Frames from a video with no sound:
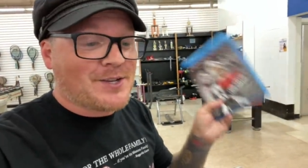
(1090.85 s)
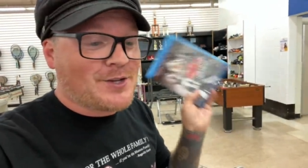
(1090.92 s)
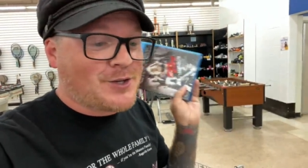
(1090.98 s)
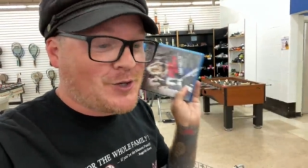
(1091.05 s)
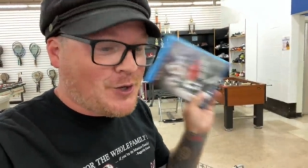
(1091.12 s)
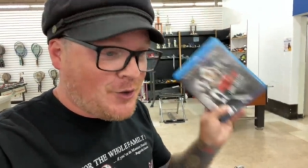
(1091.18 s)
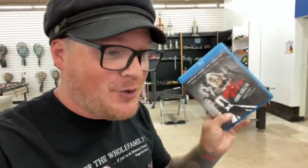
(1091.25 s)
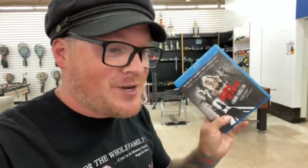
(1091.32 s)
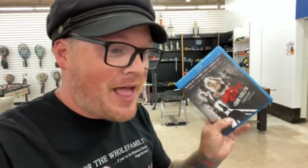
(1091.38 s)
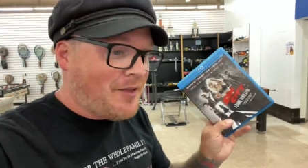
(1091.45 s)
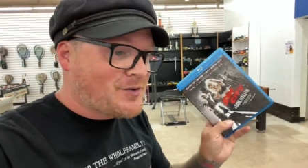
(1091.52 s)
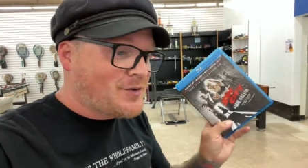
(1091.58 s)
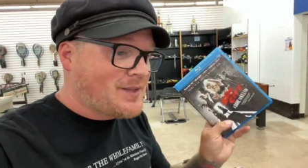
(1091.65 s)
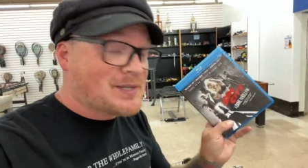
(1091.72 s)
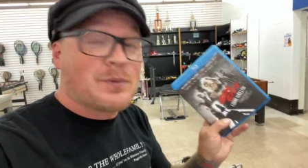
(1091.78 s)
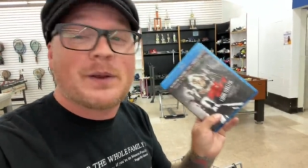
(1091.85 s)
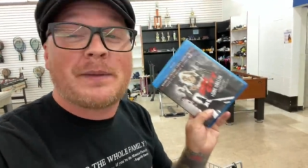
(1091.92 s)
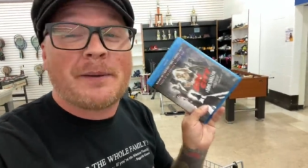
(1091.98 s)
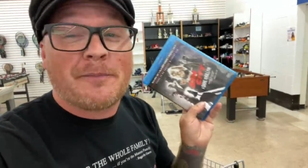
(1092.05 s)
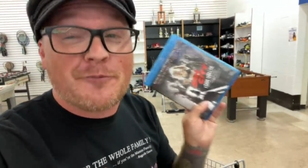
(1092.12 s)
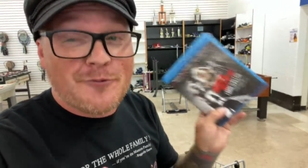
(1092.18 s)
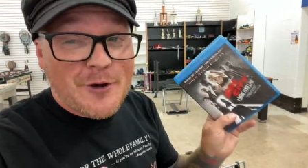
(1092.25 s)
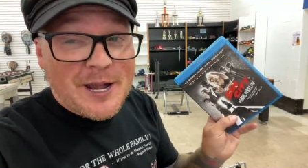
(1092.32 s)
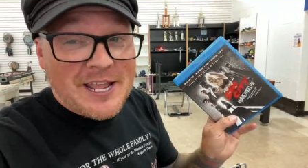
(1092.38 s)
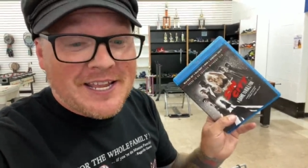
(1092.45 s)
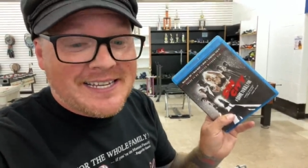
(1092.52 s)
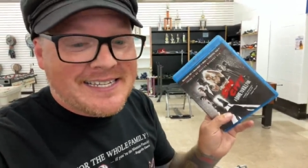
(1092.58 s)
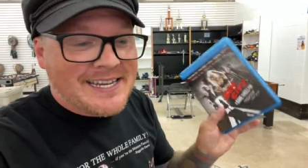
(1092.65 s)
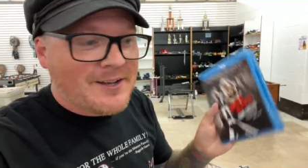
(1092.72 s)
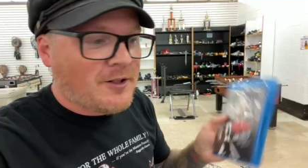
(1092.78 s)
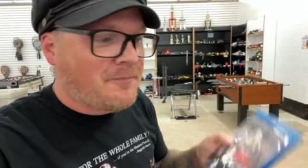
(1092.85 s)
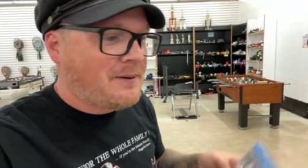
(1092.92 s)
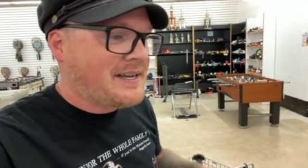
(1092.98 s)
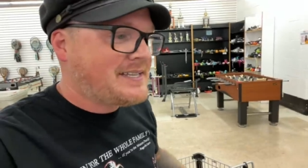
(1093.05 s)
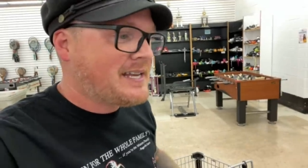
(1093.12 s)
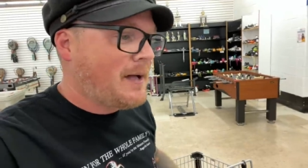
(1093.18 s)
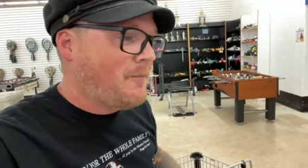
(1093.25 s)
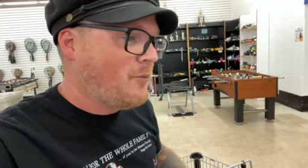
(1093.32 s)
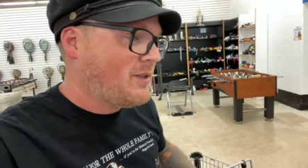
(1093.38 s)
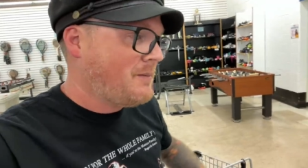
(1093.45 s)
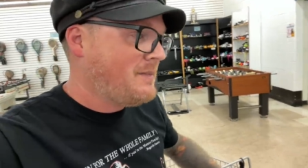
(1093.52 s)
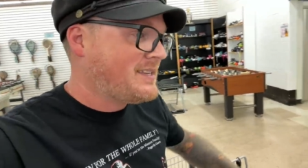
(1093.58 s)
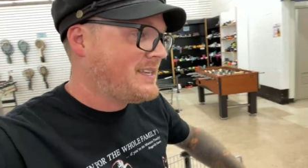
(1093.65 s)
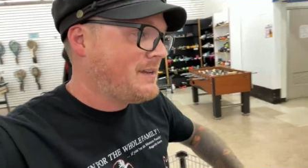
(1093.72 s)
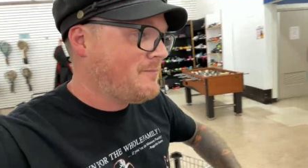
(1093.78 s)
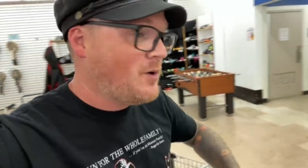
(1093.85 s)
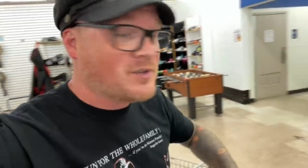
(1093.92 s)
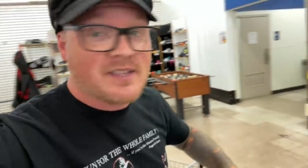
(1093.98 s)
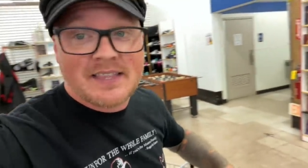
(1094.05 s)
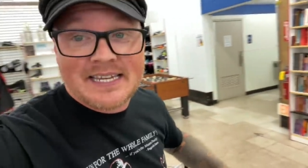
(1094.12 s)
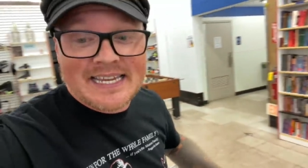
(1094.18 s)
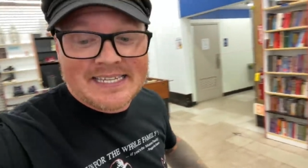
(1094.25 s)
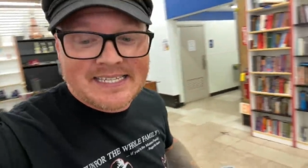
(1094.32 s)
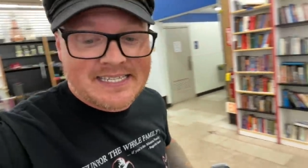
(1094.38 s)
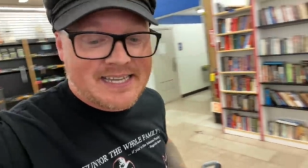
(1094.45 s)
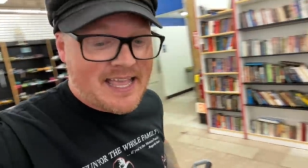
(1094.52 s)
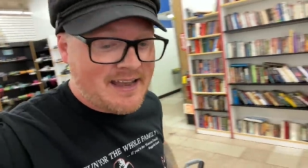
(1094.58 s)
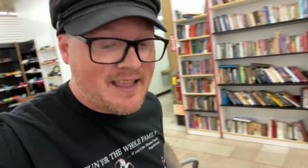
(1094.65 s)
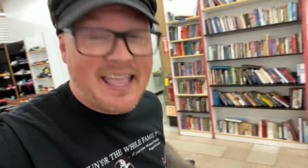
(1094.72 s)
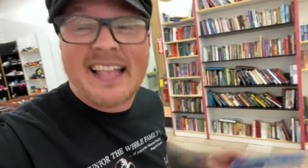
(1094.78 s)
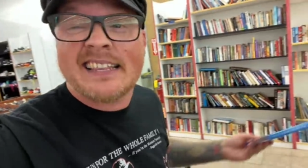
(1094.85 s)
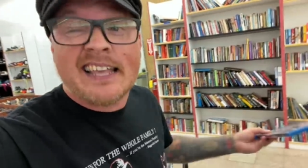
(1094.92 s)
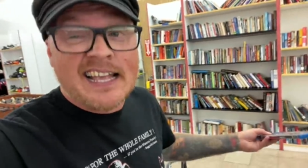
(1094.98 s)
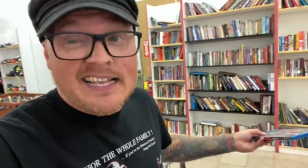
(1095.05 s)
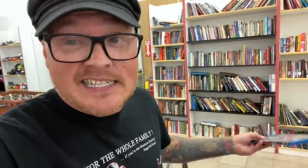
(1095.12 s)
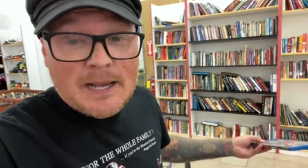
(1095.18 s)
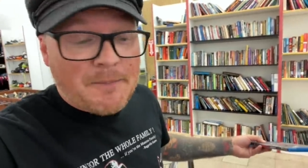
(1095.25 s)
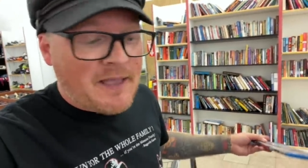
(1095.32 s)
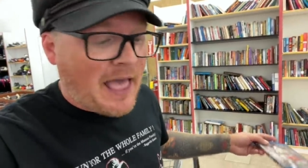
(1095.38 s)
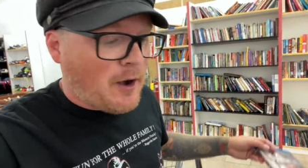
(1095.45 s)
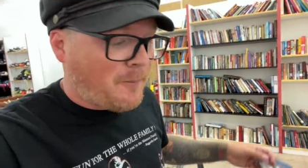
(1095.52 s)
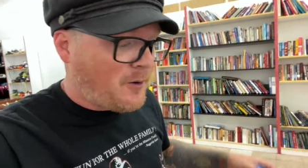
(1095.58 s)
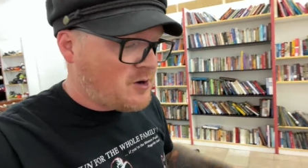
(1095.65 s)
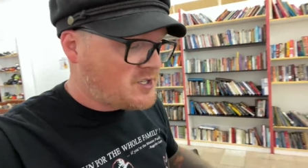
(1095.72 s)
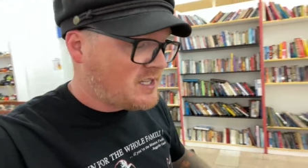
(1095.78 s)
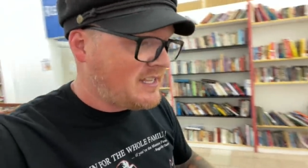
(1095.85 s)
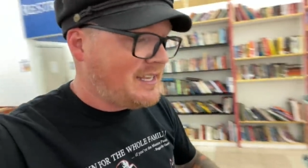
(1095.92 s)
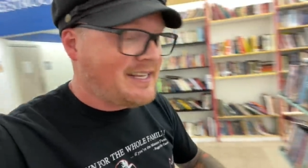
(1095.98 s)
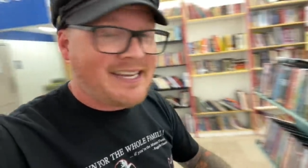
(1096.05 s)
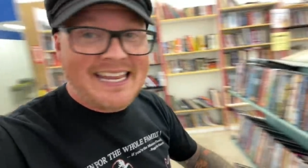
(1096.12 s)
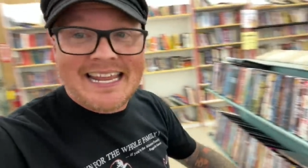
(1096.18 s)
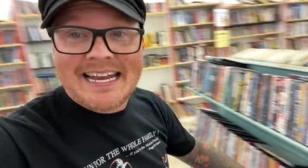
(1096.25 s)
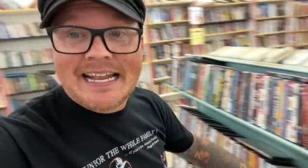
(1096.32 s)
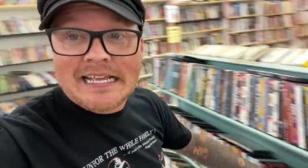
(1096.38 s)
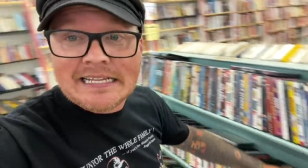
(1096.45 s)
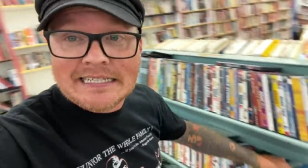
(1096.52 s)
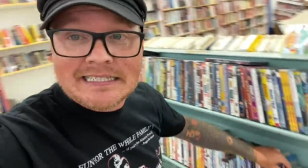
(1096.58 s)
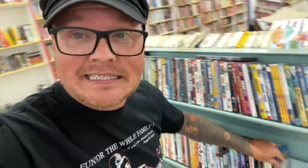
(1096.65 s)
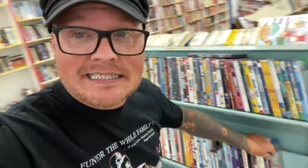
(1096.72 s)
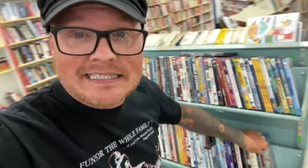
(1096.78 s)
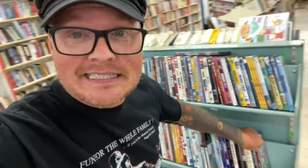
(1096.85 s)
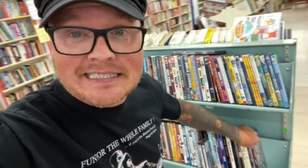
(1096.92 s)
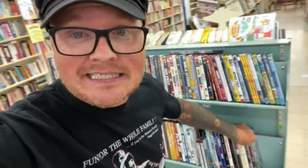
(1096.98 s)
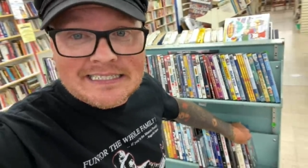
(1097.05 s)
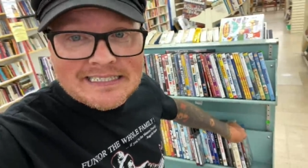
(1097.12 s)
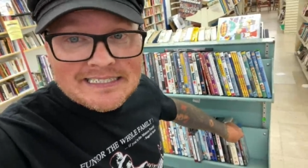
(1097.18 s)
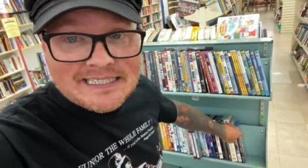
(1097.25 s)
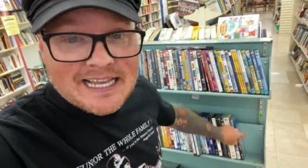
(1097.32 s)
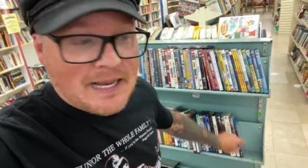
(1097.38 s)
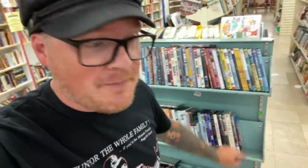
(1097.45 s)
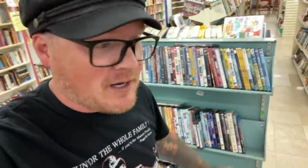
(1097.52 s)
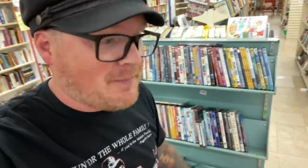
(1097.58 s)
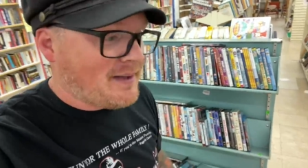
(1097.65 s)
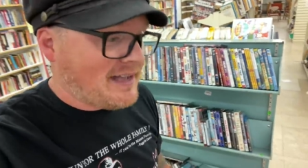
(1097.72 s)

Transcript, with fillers: $2 for this would have been a pretty good deal, but with it missing most of the discs, and again, something I don't personally need, I am gonna